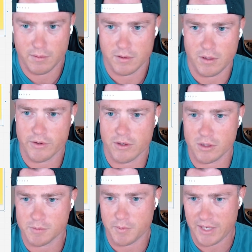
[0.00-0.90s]
100
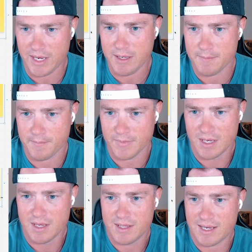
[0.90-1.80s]
calls per day.
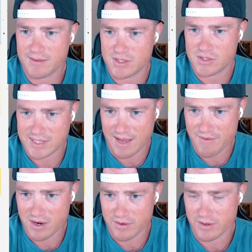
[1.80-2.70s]
That gives you
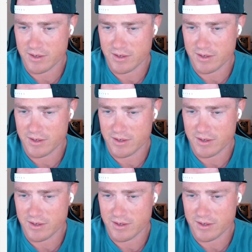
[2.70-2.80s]
700